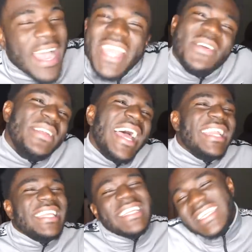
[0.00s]
I ain't gonna lie, I
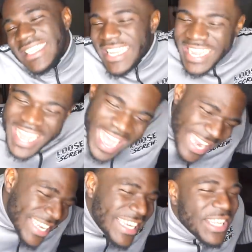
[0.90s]
need a little
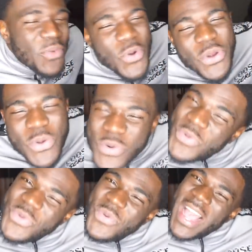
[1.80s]
woody
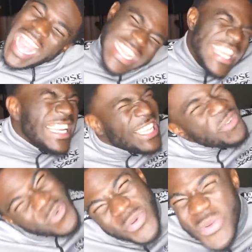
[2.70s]
woo. I need a
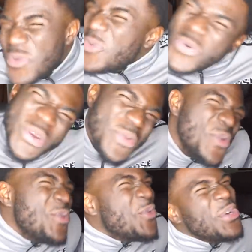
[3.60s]
little woody woo, woody
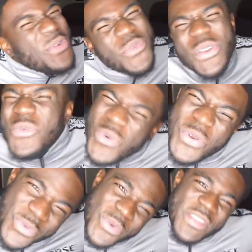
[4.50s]
woo, woody woody
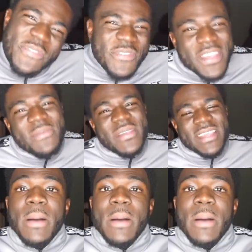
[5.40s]
woody woo, you feel me?